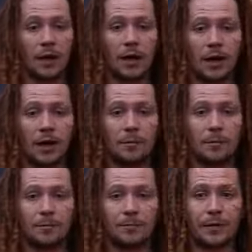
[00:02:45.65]

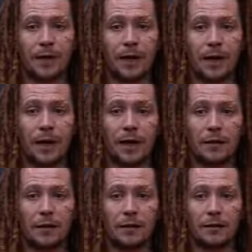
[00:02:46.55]
Um, and
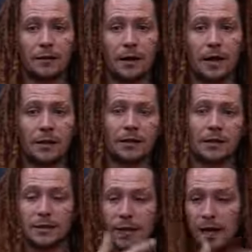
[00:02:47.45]
uh, I had
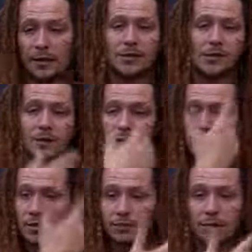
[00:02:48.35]
this lens and
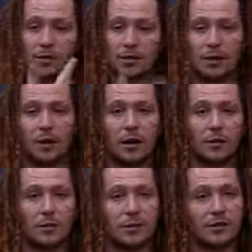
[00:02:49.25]
this
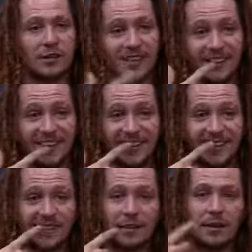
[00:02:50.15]
scar and the
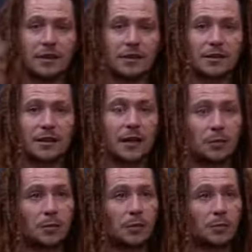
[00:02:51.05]
teeth, and I just kind
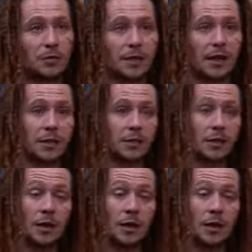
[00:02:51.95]
of put it all together.